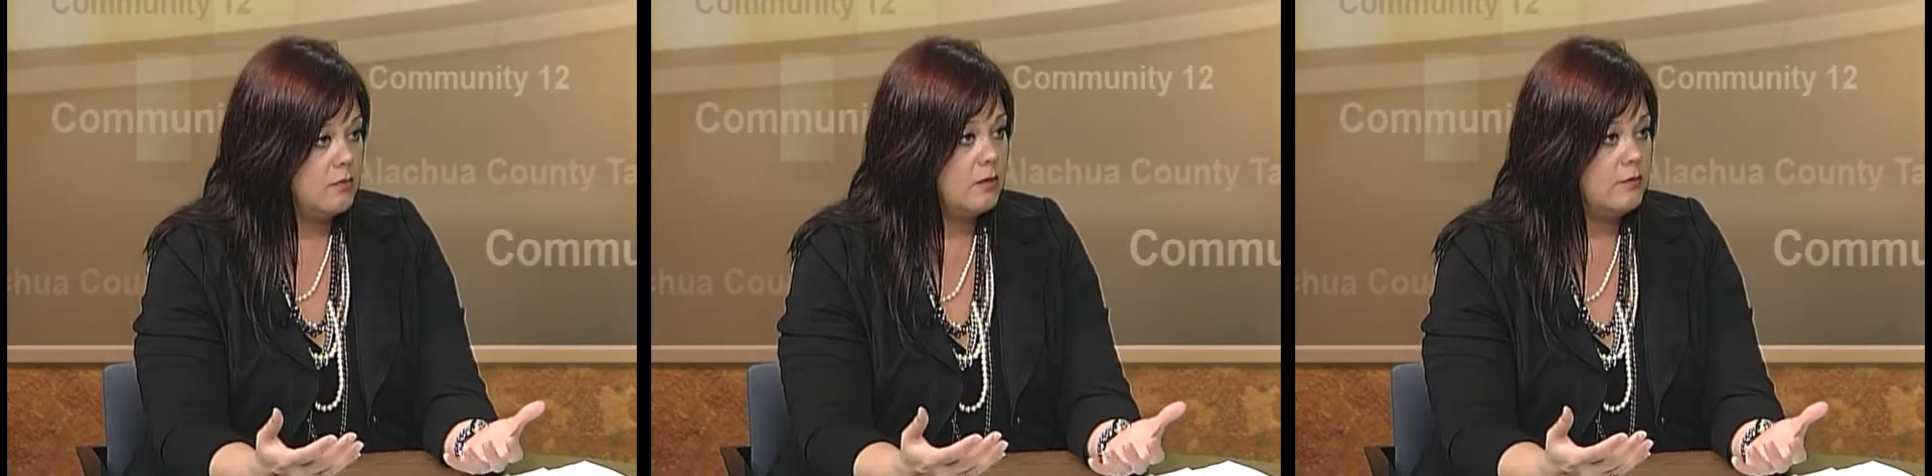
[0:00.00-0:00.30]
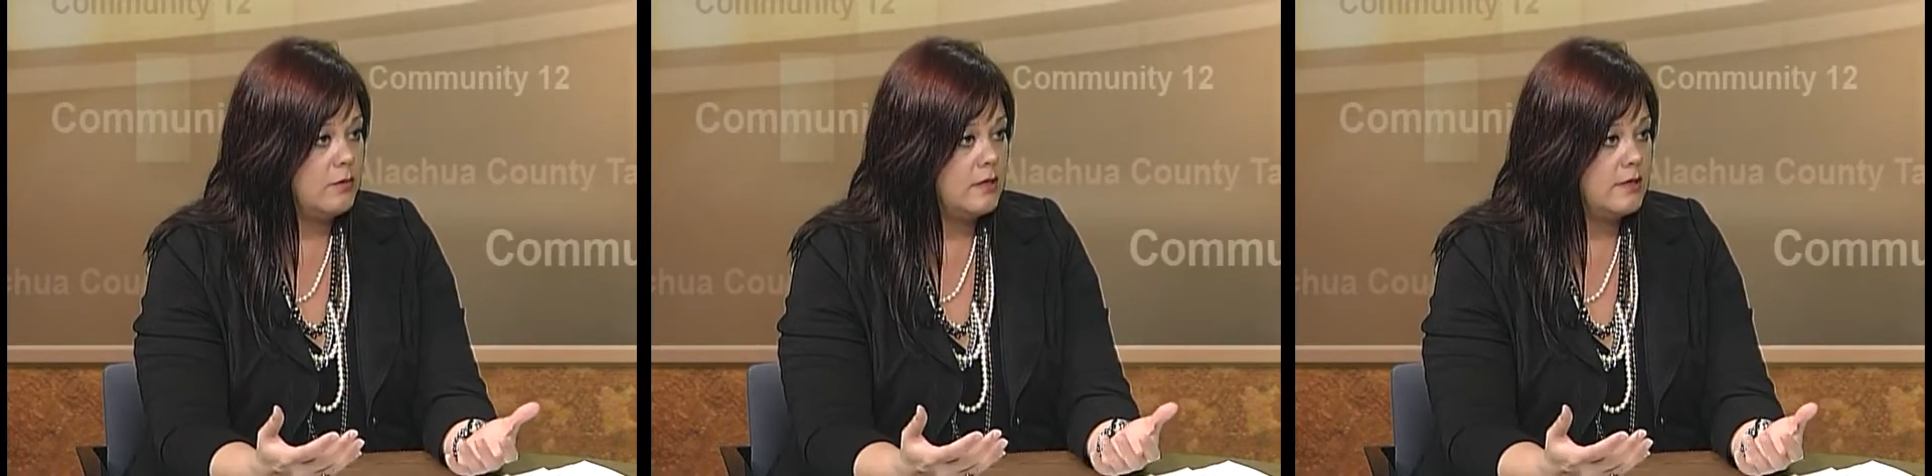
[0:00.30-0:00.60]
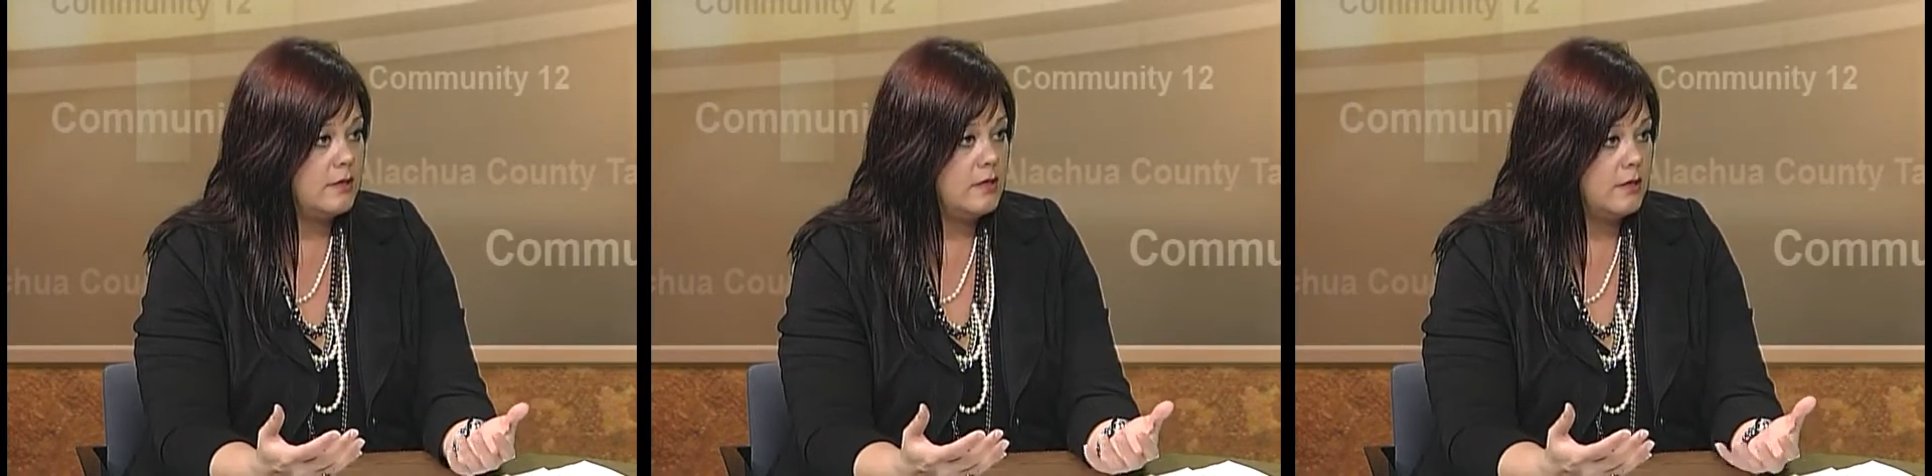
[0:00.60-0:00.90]

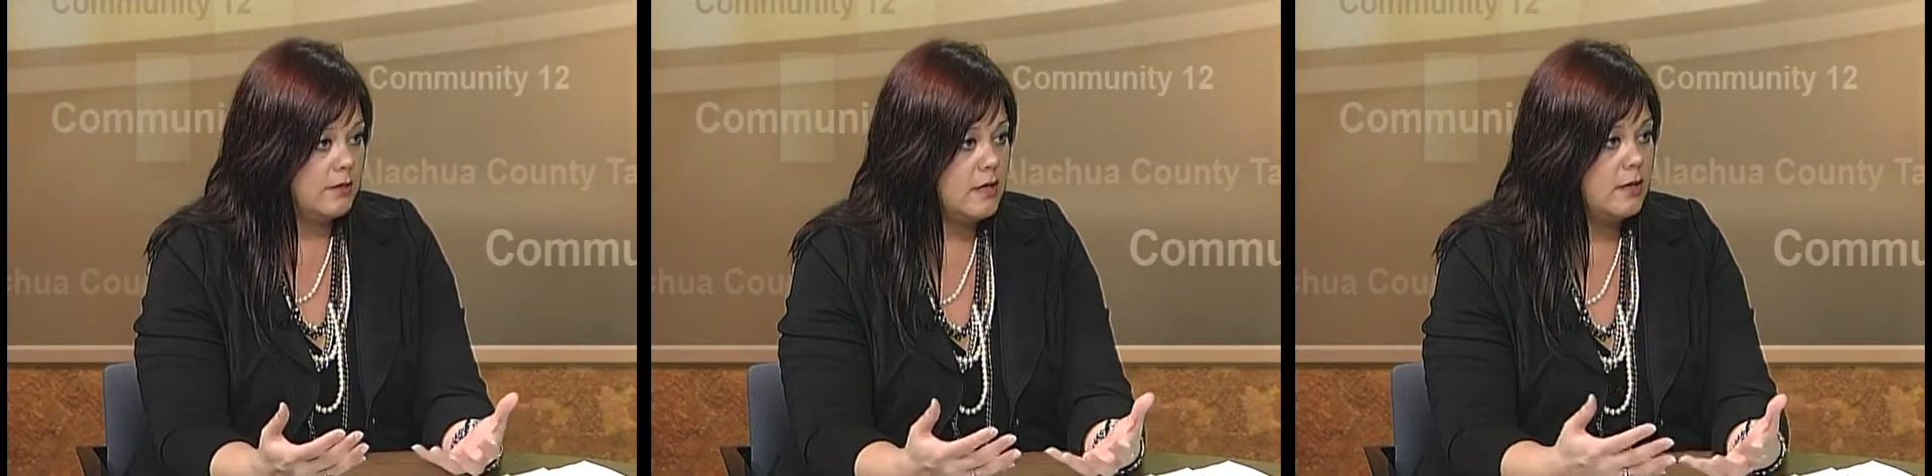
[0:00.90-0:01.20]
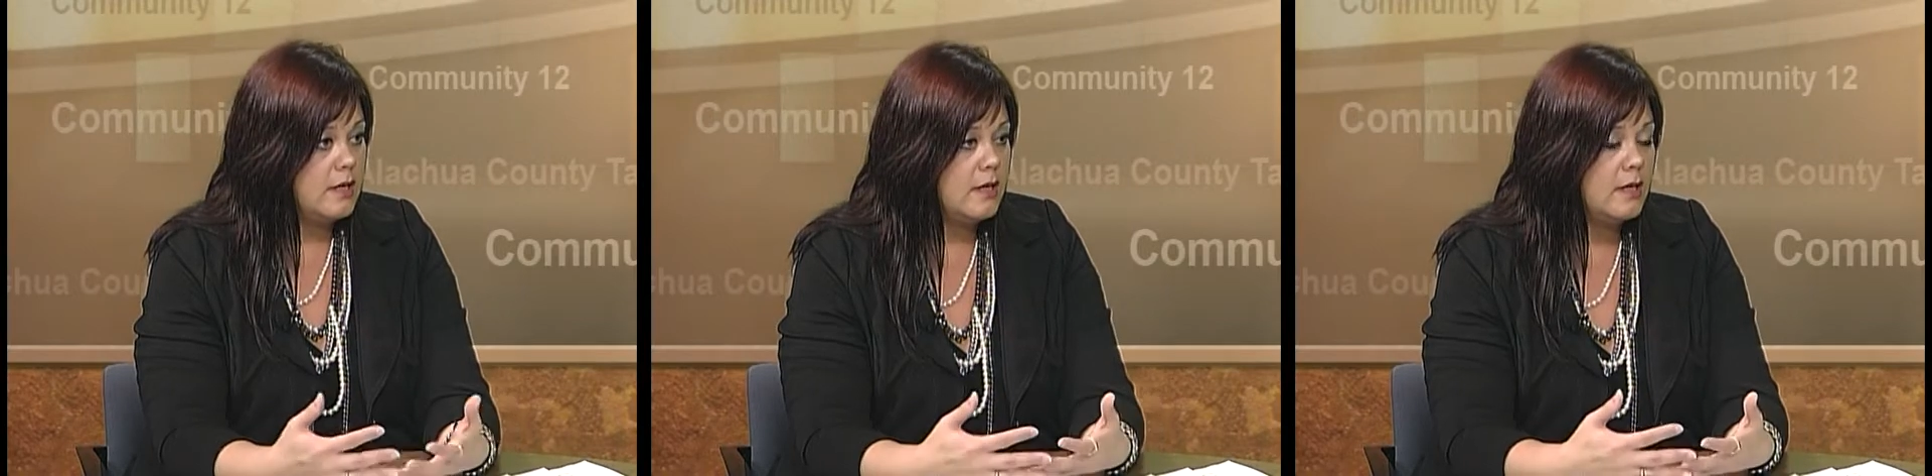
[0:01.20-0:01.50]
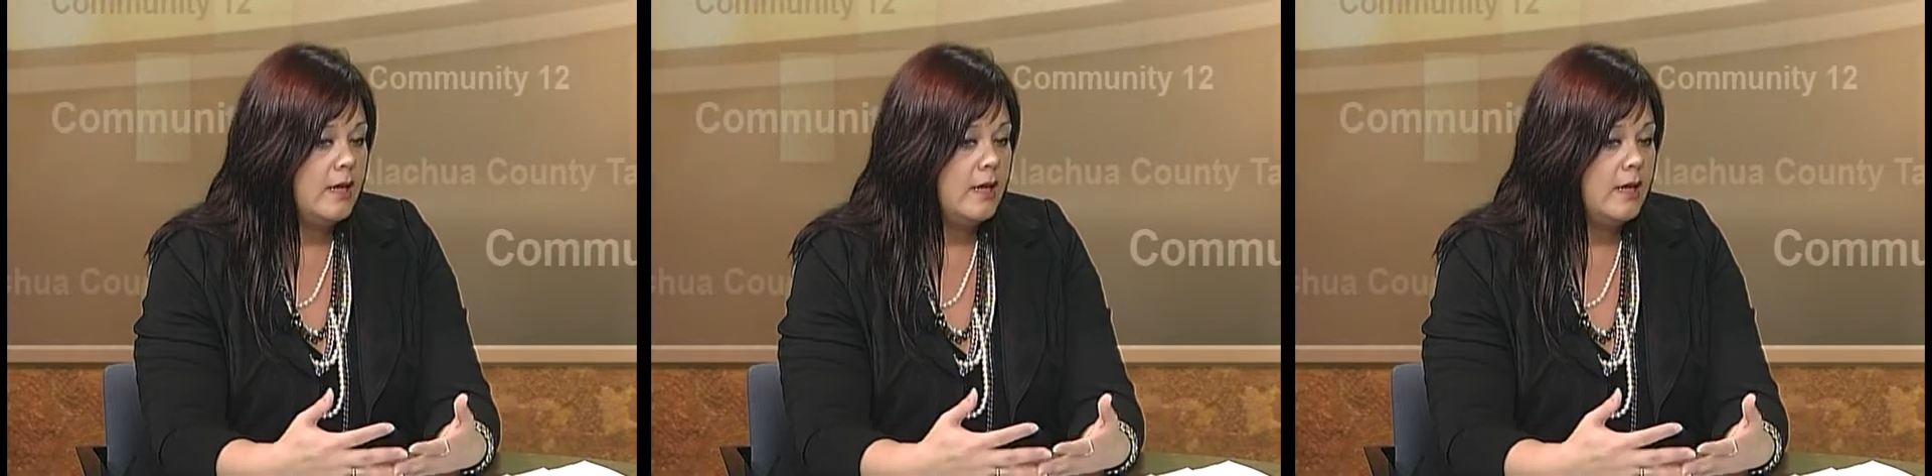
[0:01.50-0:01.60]
workforce in our area,